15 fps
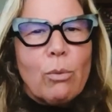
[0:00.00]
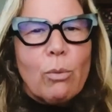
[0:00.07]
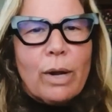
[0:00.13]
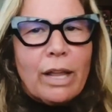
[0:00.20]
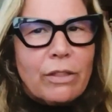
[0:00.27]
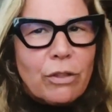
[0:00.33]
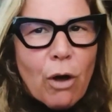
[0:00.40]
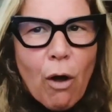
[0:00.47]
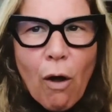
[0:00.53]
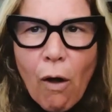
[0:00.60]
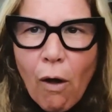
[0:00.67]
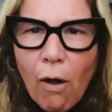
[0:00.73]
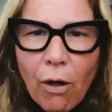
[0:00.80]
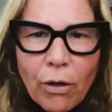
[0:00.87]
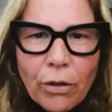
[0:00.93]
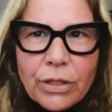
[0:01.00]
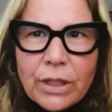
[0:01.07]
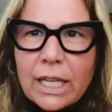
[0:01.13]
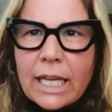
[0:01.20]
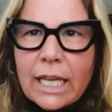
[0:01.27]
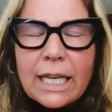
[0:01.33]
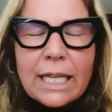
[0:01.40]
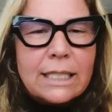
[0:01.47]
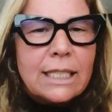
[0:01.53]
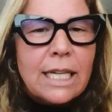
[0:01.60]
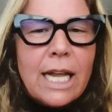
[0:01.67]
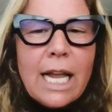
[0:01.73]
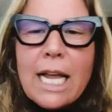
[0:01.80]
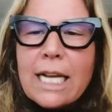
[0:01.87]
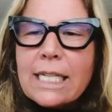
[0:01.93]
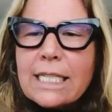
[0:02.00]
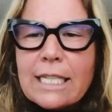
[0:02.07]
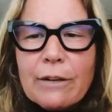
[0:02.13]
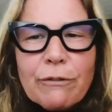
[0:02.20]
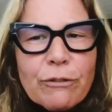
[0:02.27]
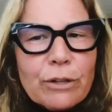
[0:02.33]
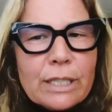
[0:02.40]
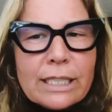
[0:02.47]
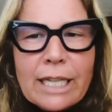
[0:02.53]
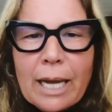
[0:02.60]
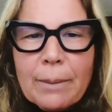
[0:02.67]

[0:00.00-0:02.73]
with all these different